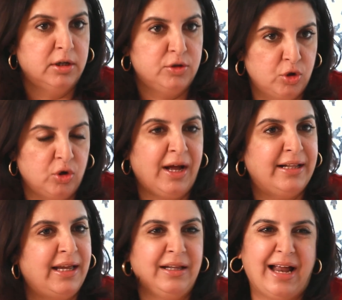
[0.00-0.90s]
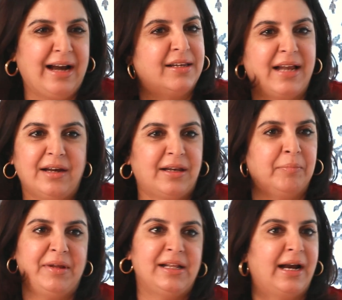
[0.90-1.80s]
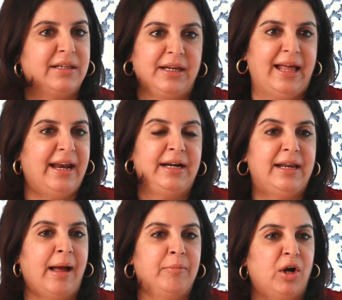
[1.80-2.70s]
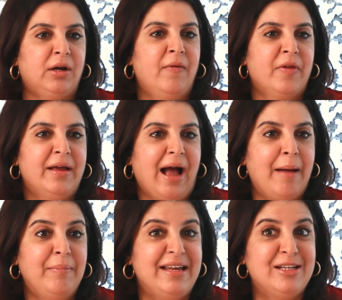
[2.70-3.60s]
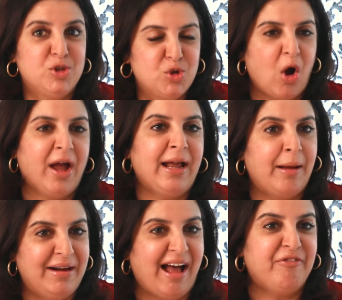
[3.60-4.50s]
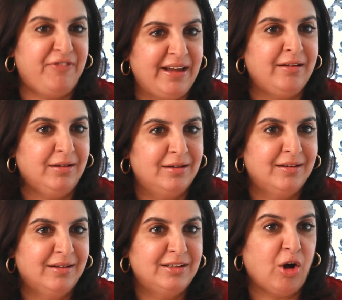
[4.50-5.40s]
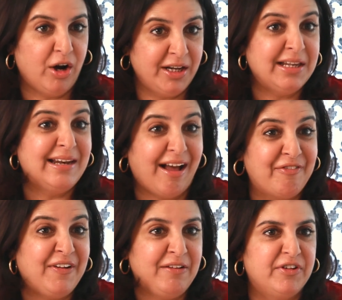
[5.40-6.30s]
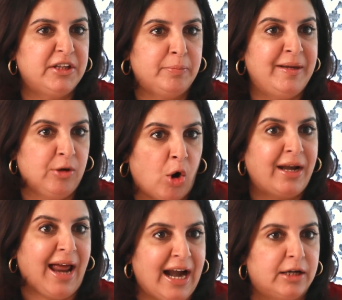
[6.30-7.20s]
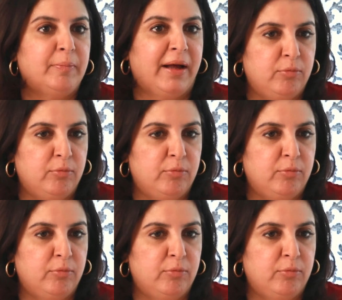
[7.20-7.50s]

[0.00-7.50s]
I think that's something that's inherently, I'm enjoying, I'm laughing, the audience is laughing with me, not at my